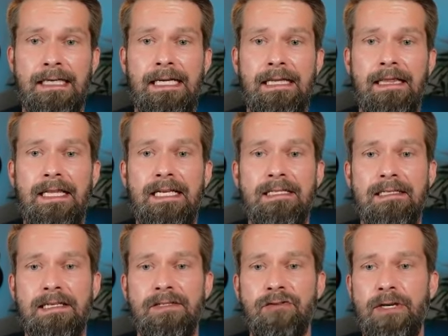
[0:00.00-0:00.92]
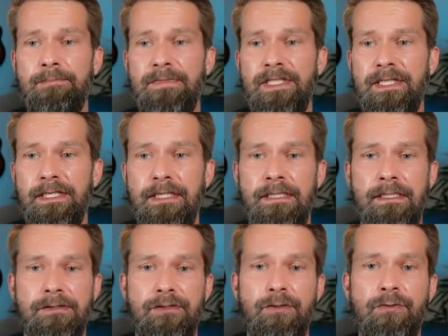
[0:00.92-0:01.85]
this script here,
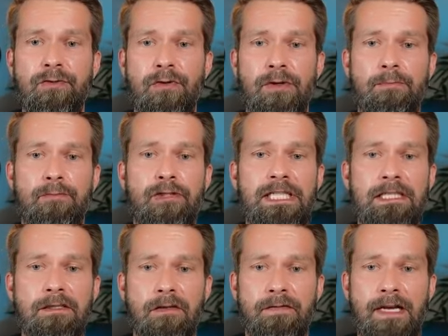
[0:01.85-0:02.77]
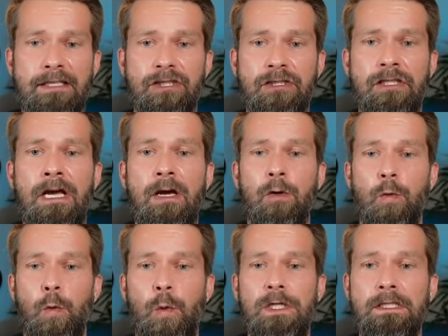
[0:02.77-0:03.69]
due to the pre-convention,
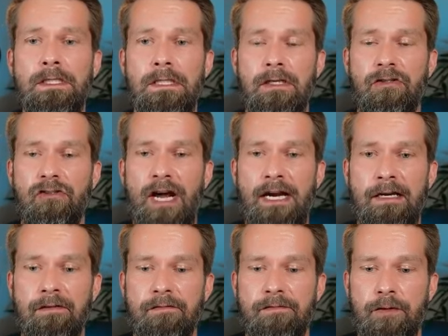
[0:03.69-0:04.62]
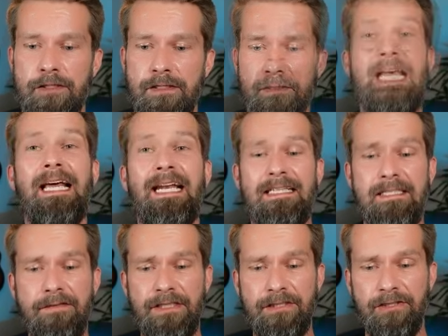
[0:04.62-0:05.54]
will run first. Let's
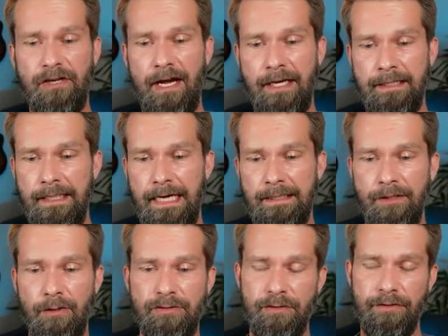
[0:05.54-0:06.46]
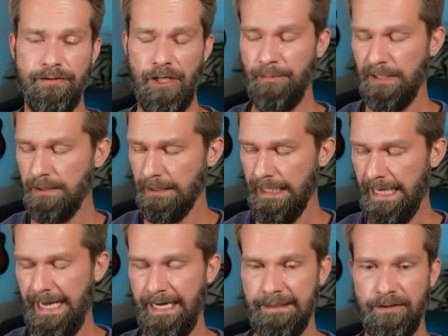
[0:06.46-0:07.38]
give it a try and go to the terminal
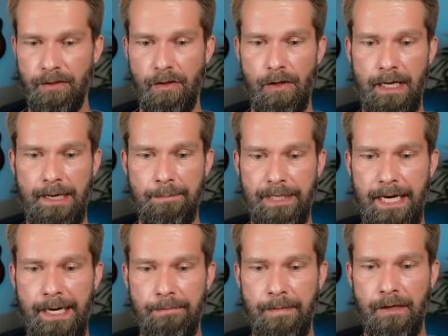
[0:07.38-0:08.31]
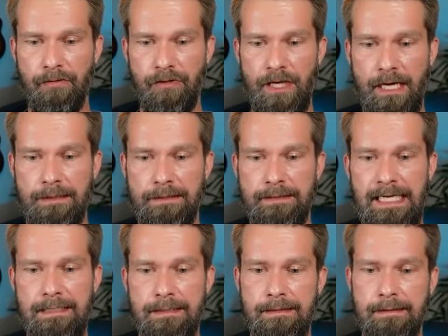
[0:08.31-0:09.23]
and call npm run
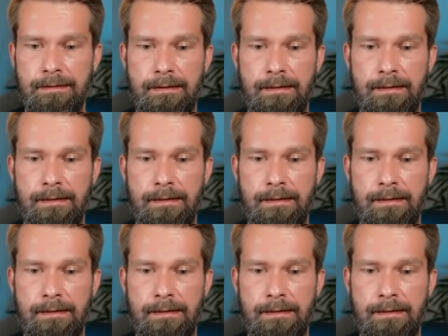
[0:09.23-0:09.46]
test.